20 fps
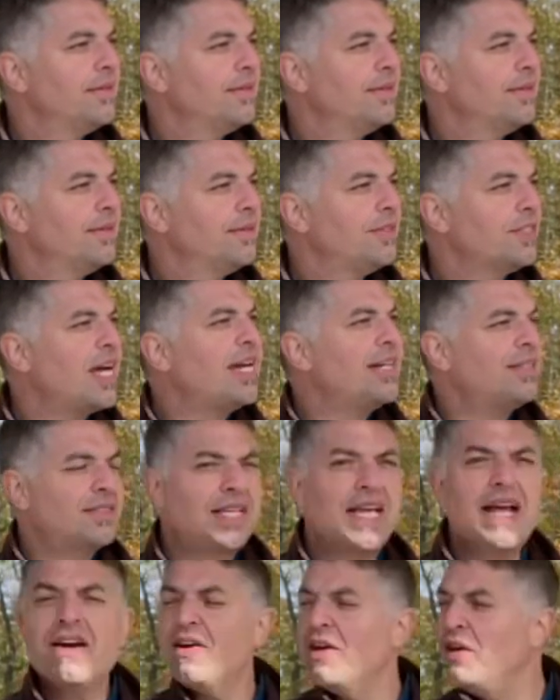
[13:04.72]
It's kind of
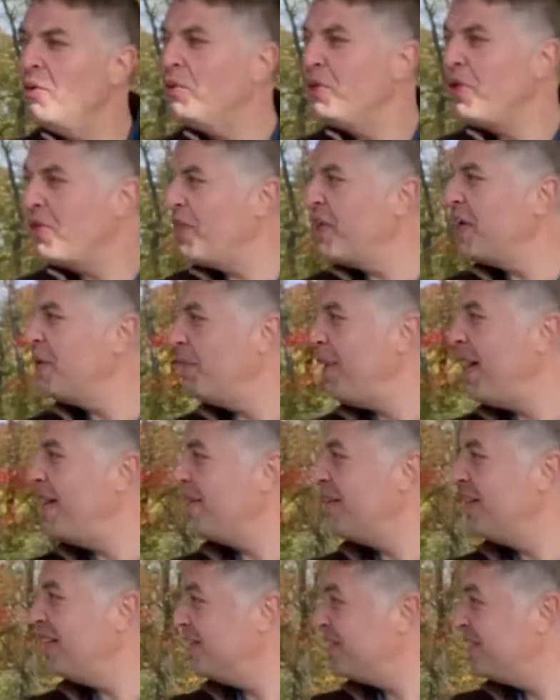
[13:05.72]
scary when you think
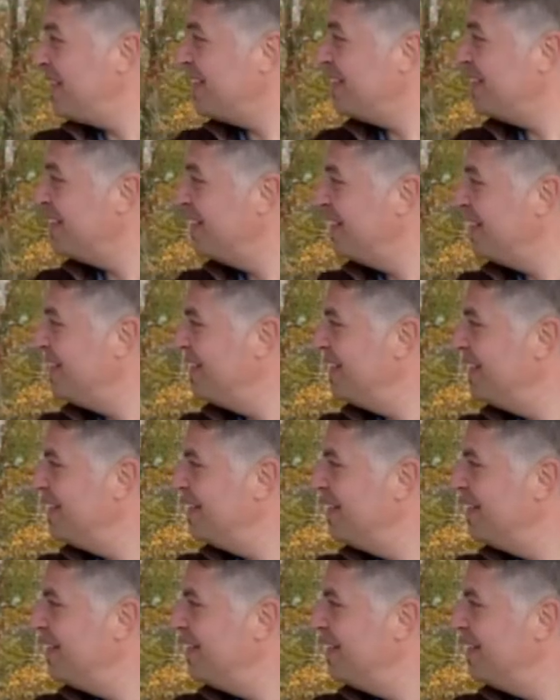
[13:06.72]
about it, isn't it?
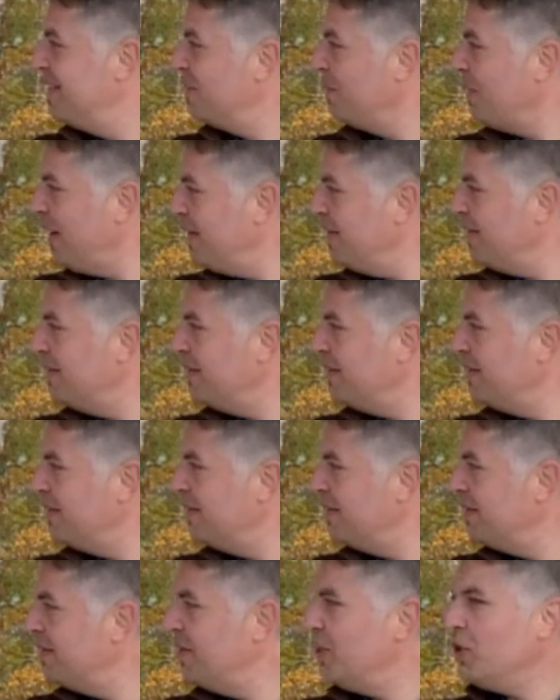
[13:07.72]
Right?
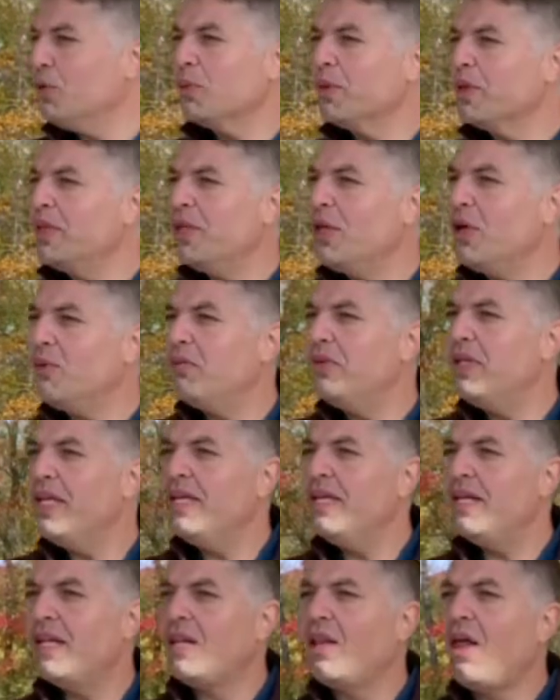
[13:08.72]
You really don't
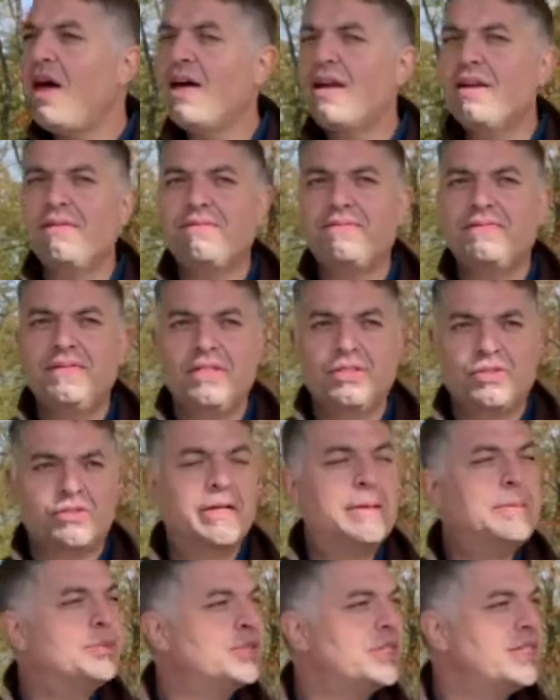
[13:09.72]
need a lot of
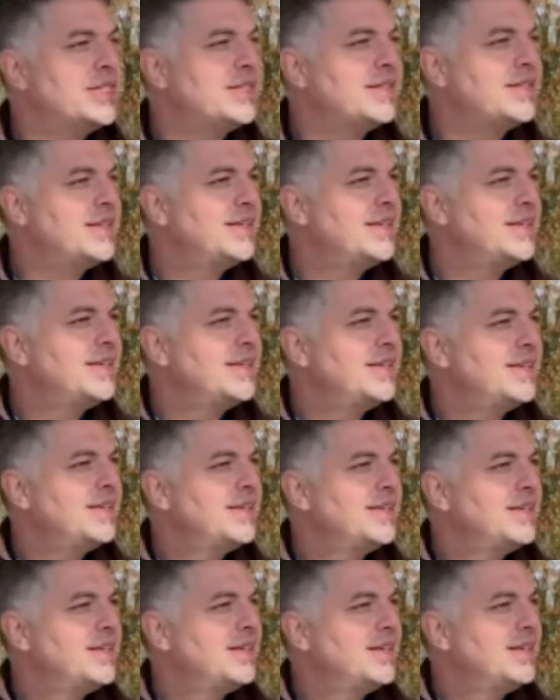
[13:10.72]
description.
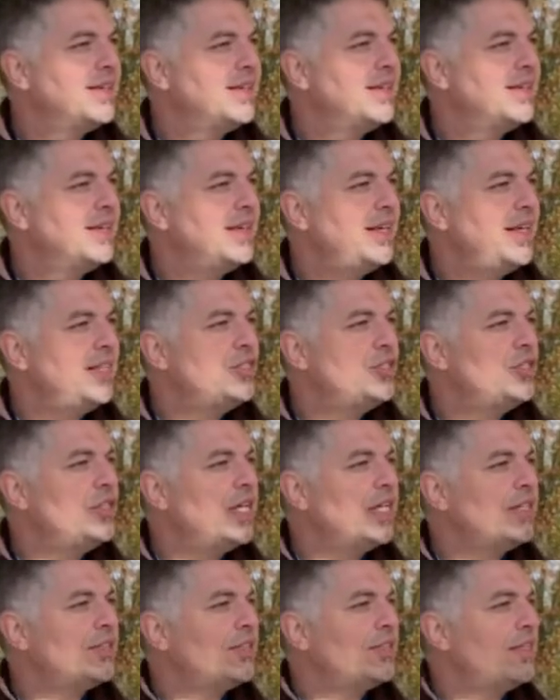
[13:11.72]
It's
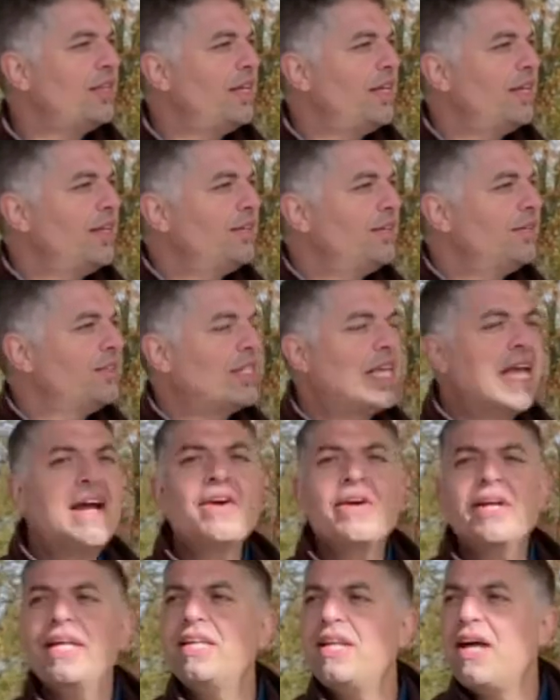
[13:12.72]
just
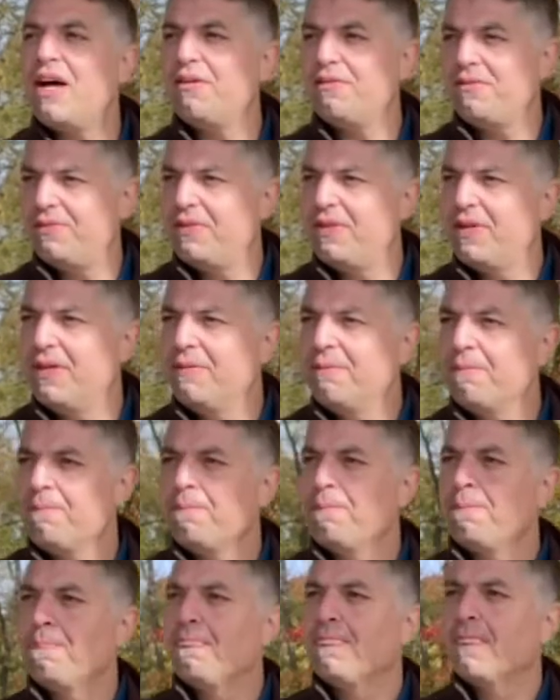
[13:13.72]
scary enough
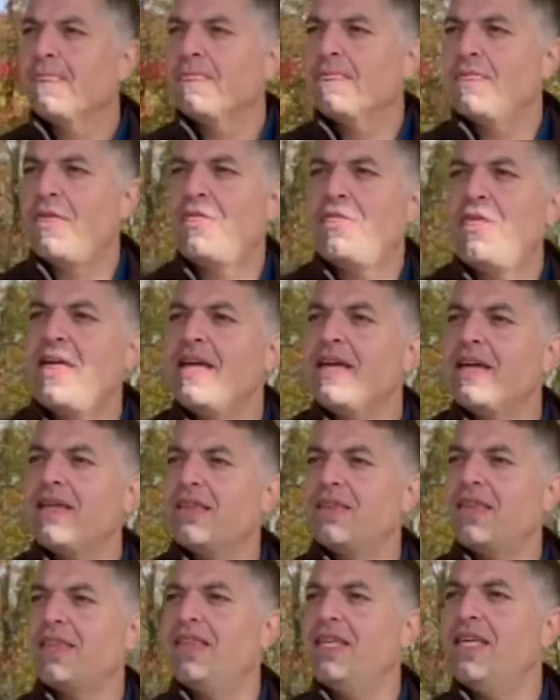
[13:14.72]
to
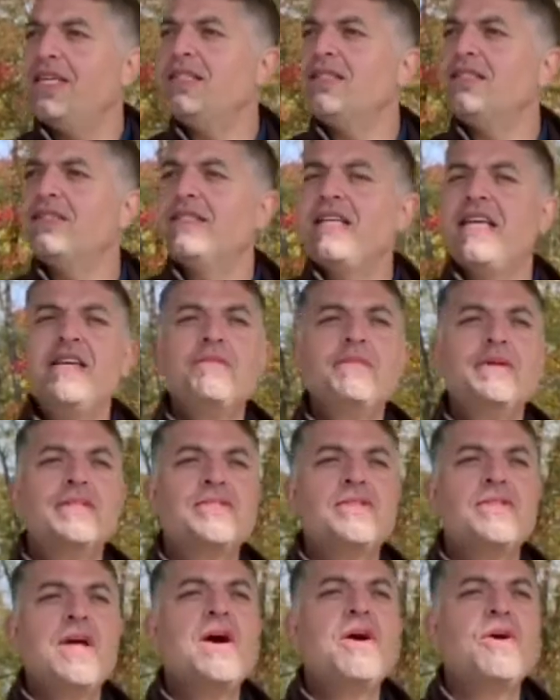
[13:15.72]
think that these demons
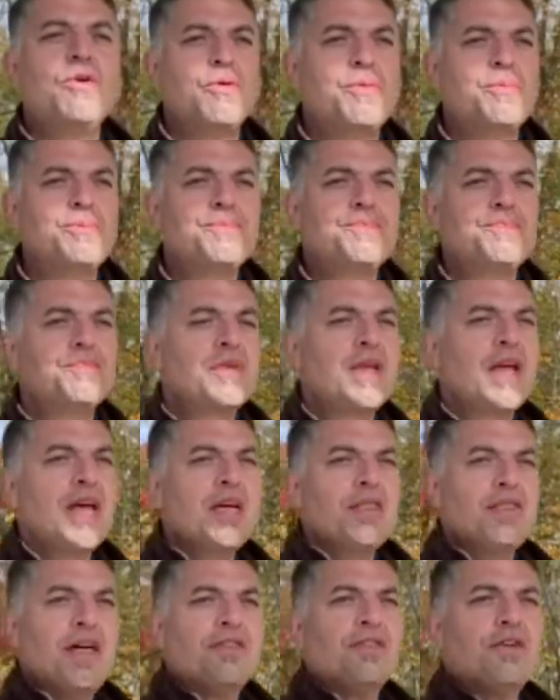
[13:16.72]
know
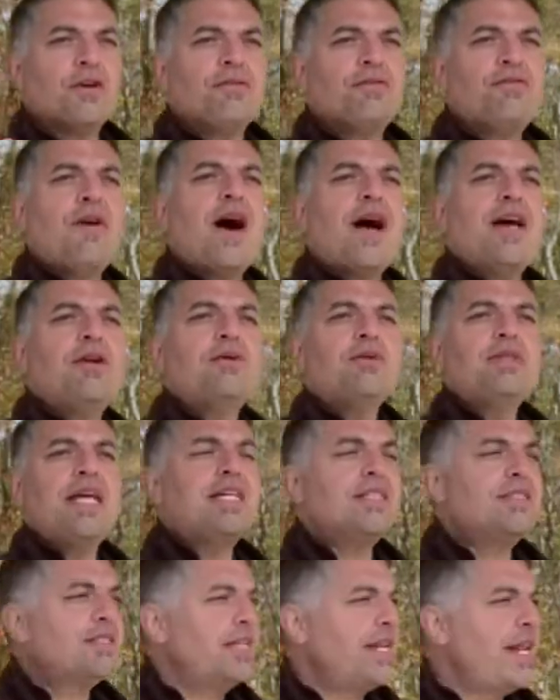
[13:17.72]
that their final
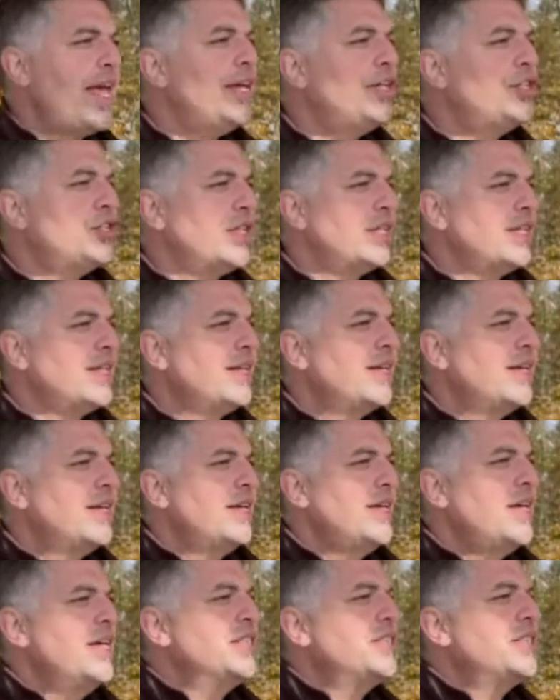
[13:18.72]
destination
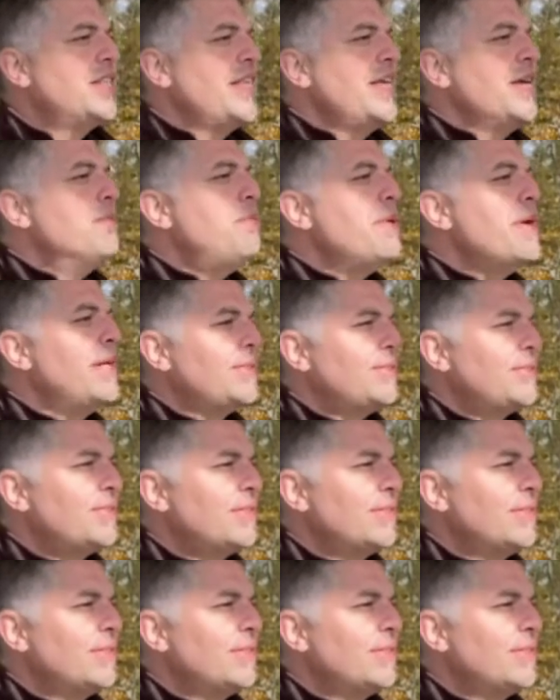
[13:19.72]
is the abyss.